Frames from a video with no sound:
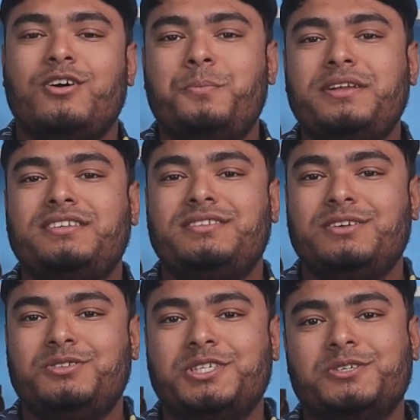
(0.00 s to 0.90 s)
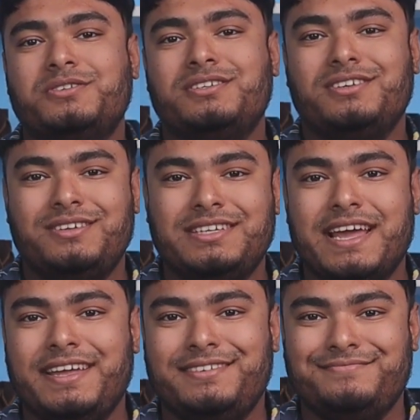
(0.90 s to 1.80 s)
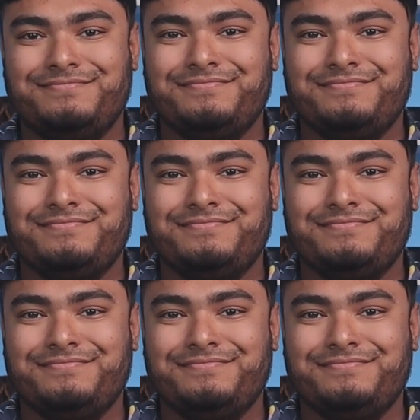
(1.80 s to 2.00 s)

Hoping to see you soon. Good day.